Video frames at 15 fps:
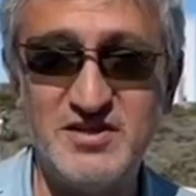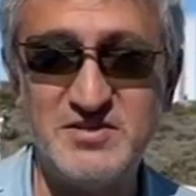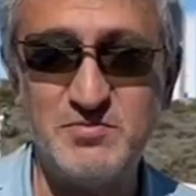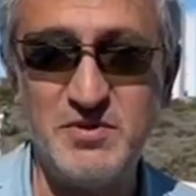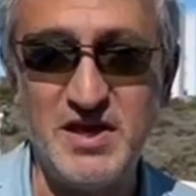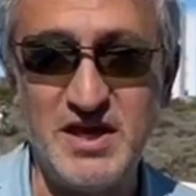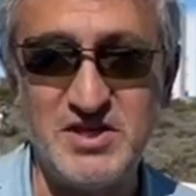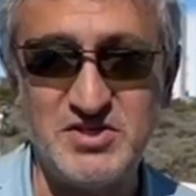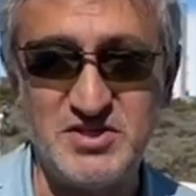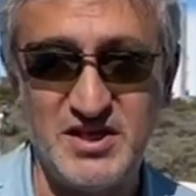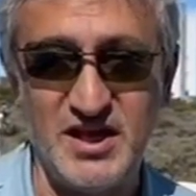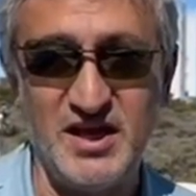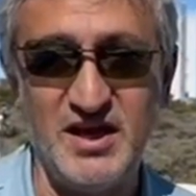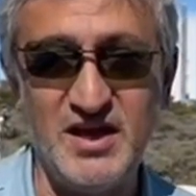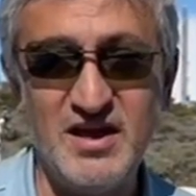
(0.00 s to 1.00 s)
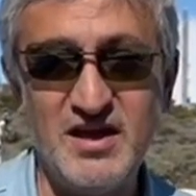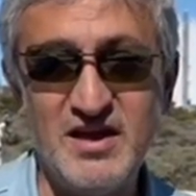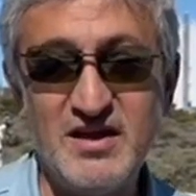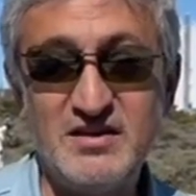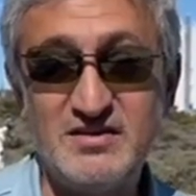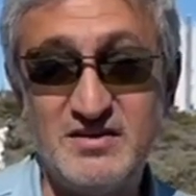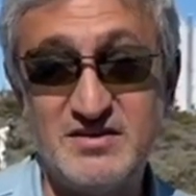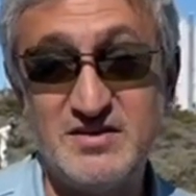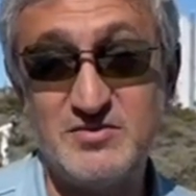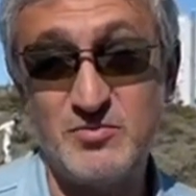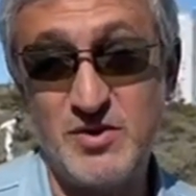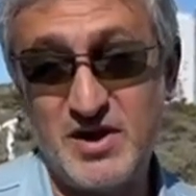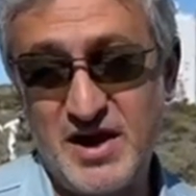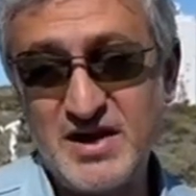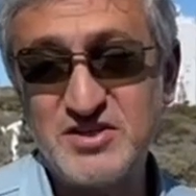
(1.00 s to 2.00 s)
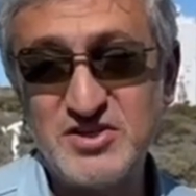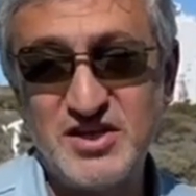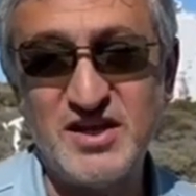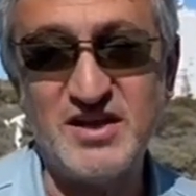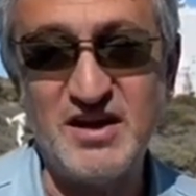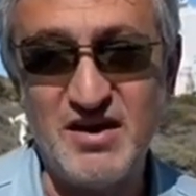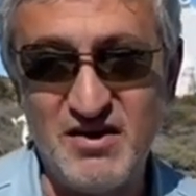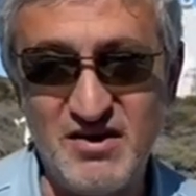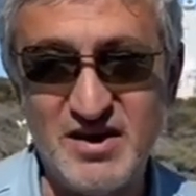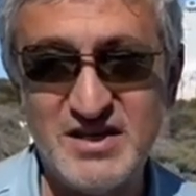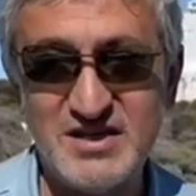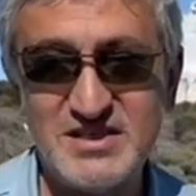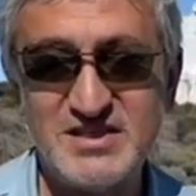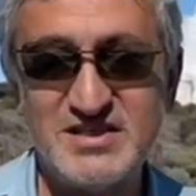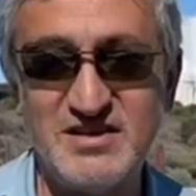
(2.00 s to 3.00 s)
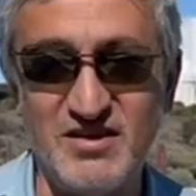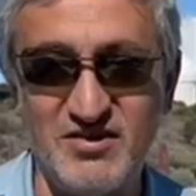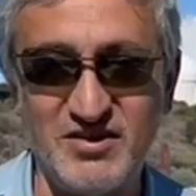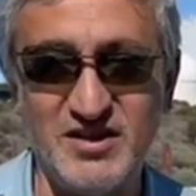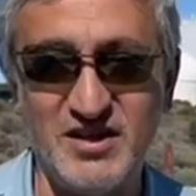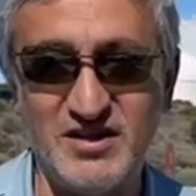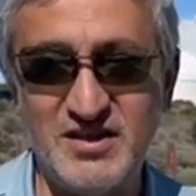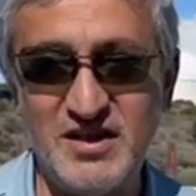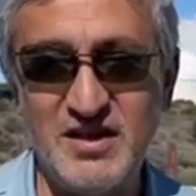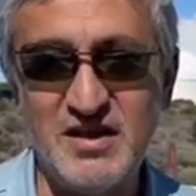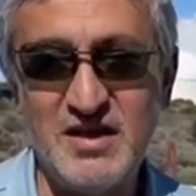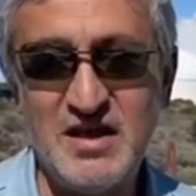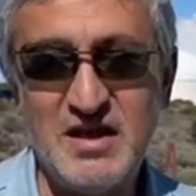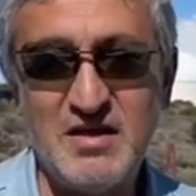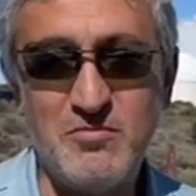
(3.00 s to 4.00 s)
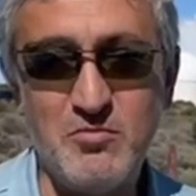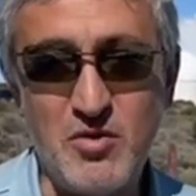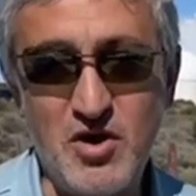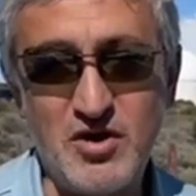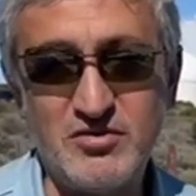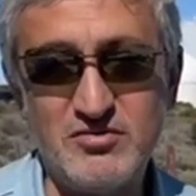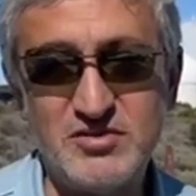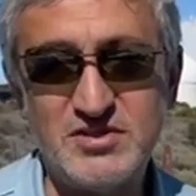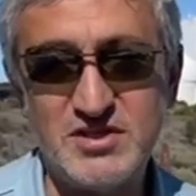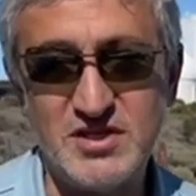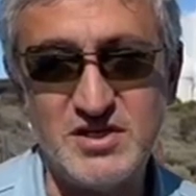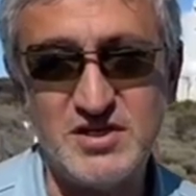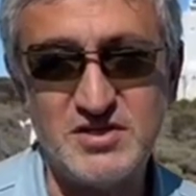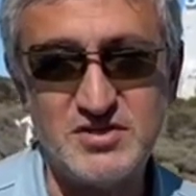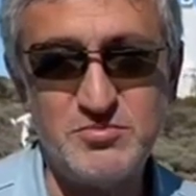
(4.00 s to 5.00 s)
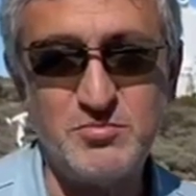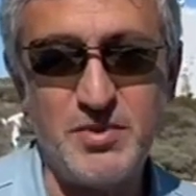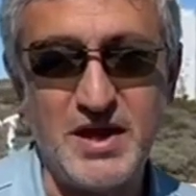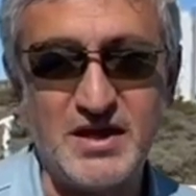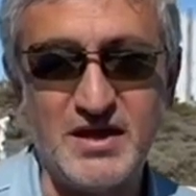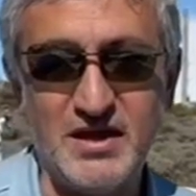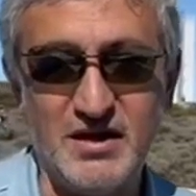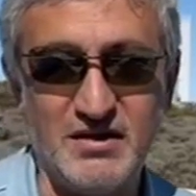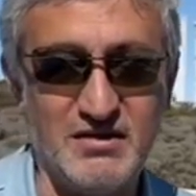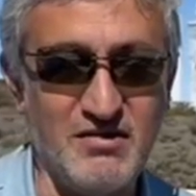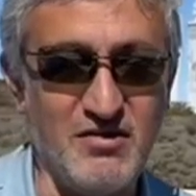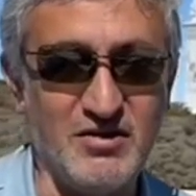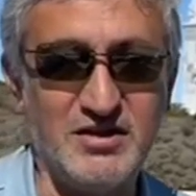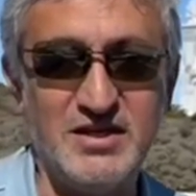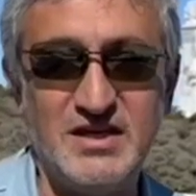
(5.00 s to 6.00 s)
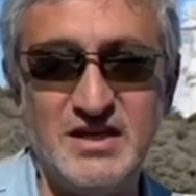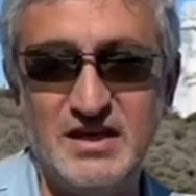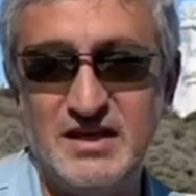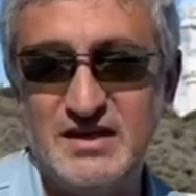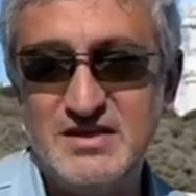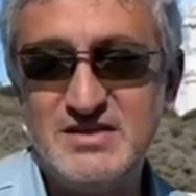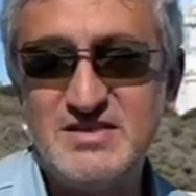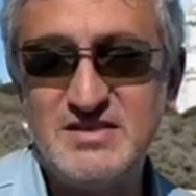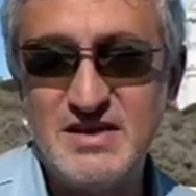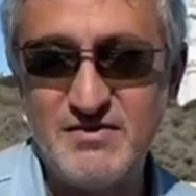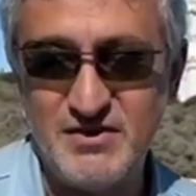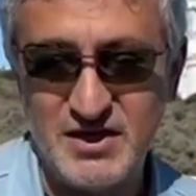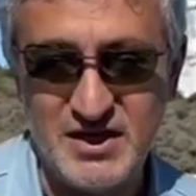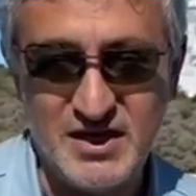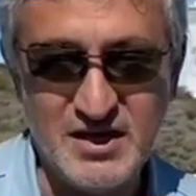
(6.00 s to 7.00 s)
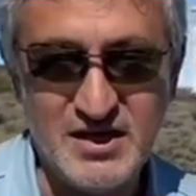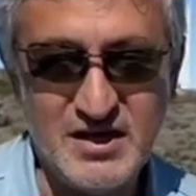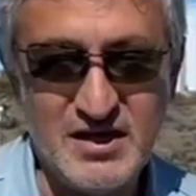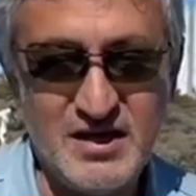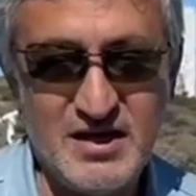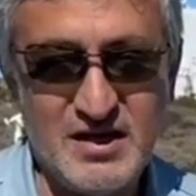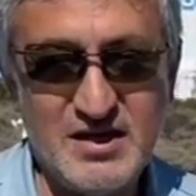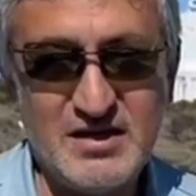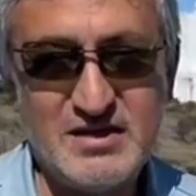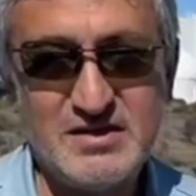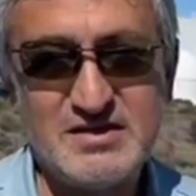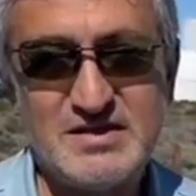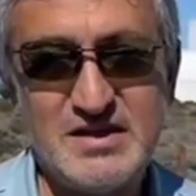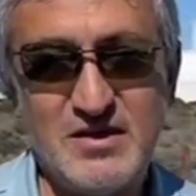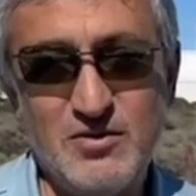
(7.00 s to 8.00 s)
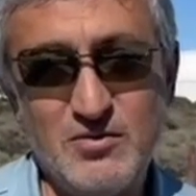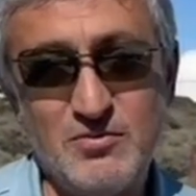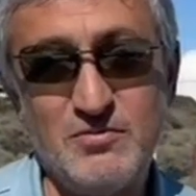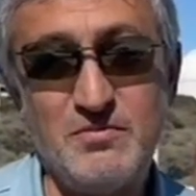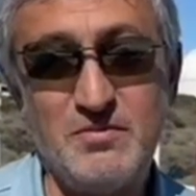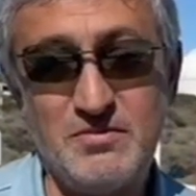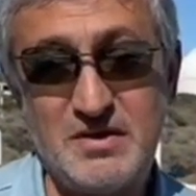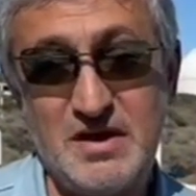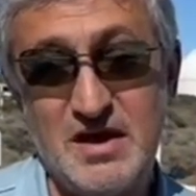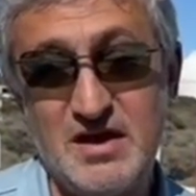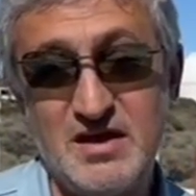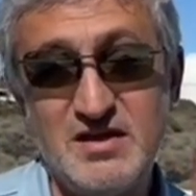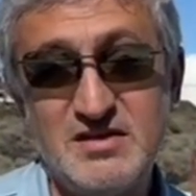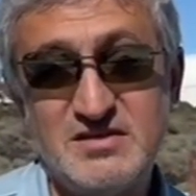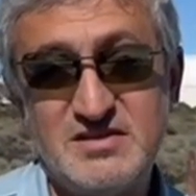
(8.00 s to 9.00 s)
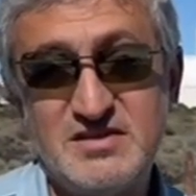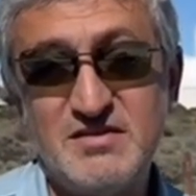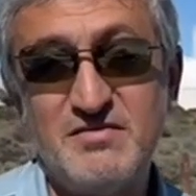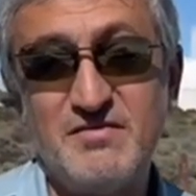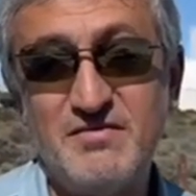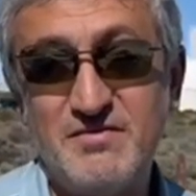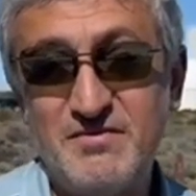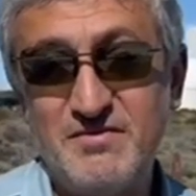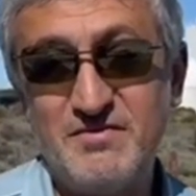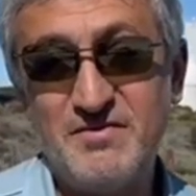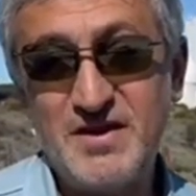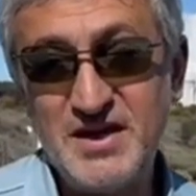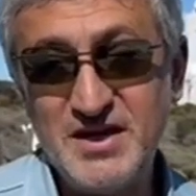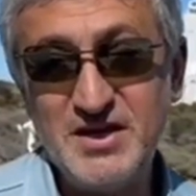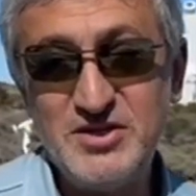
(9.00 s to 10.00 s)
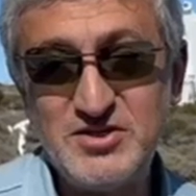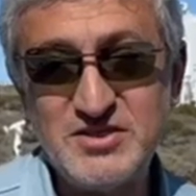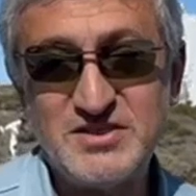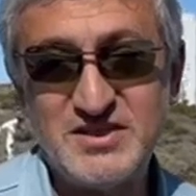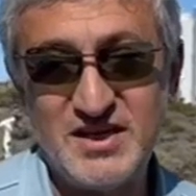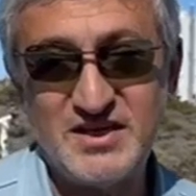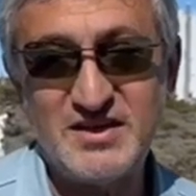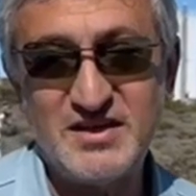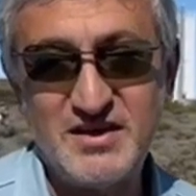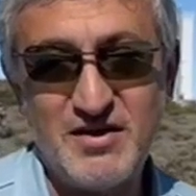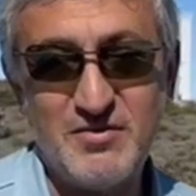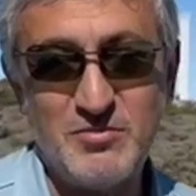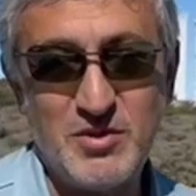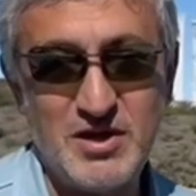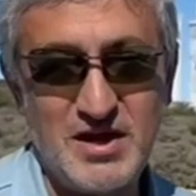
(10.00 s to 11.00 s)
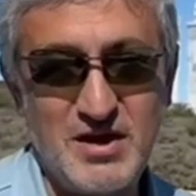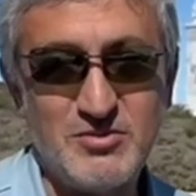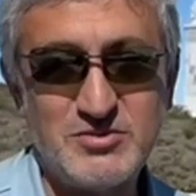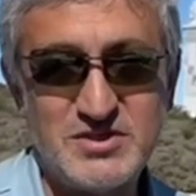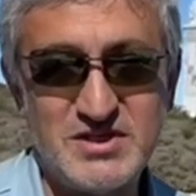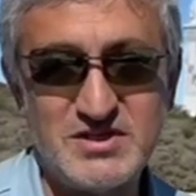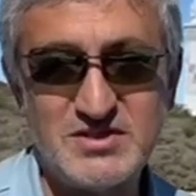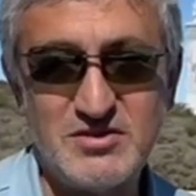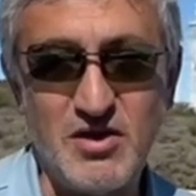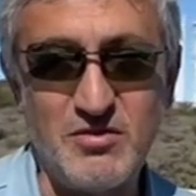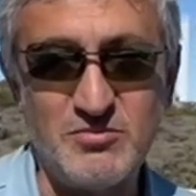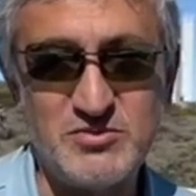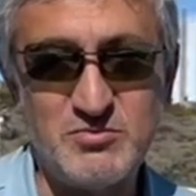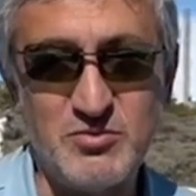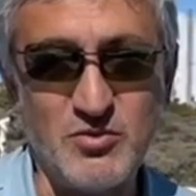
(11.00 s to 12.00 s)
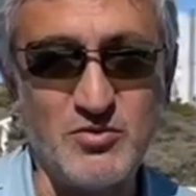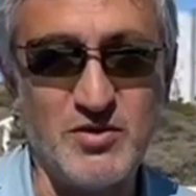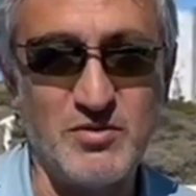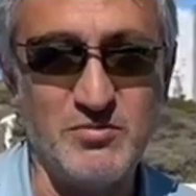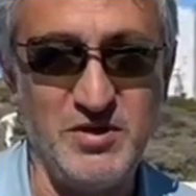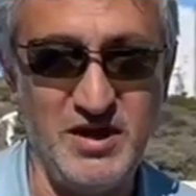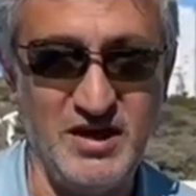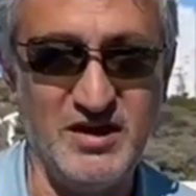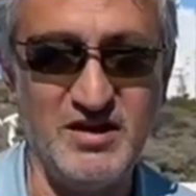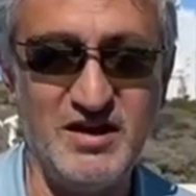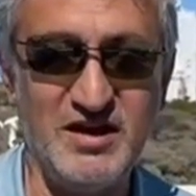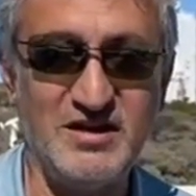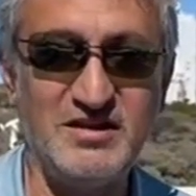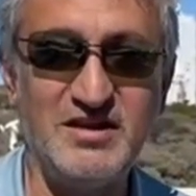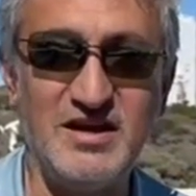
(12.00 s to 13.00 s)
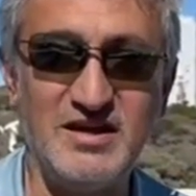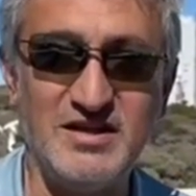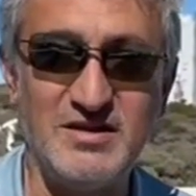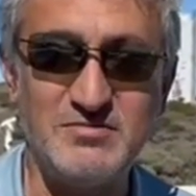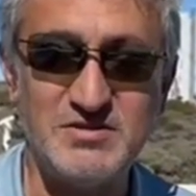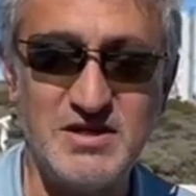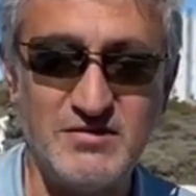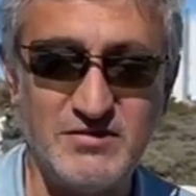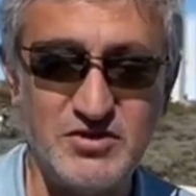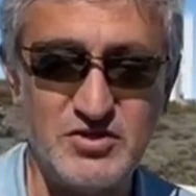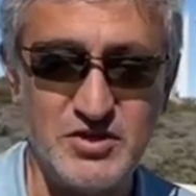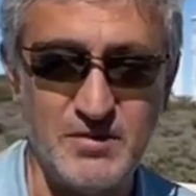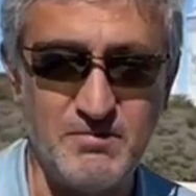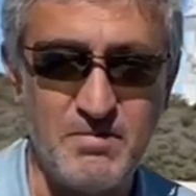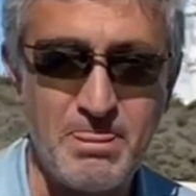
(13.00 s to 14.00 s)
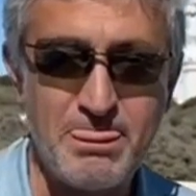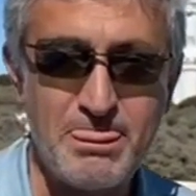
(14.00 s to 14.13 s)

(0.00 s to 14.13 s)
his PhD. This is where actually I started my research back in 97. So it's very interesting that I'm announcing Starmus program here at Teide Observatory.